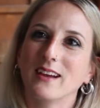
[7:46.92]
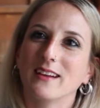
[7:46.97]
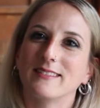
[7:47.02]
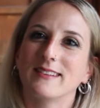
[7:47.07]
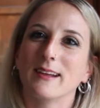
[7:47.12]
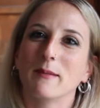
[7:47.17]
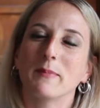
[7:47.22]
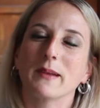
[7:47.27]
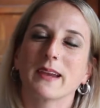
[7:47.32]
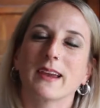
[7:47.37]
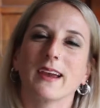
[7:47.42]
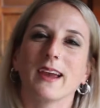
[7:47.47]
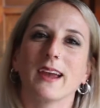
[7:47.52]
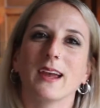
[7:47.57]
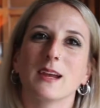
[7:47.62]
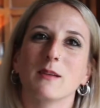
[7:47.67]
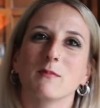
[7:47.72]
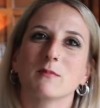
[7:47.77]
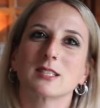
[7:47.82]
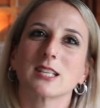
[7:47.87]
that
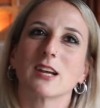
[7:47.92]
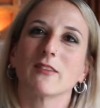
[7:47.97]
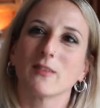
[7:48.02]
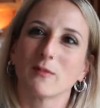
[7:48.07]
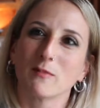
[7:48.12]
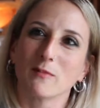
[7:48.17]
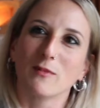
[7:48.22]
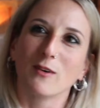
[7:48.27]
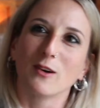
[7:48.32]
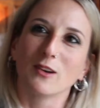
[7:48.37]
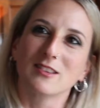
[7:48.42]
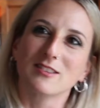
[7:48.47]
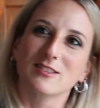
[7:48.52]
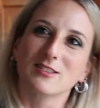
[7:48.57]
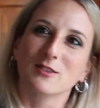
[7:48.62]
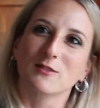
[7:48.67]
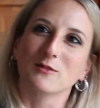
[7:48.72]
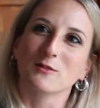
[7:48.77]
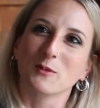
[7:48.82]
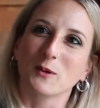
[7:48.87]
became 7 months
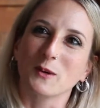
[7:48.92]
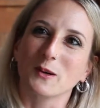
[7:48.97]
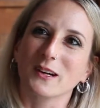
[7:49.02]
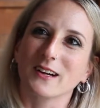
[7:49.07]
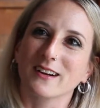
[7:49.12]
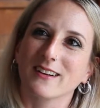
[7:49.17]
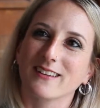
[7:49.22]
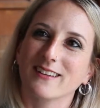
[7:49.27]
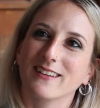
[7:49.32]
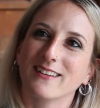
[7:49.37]
of work.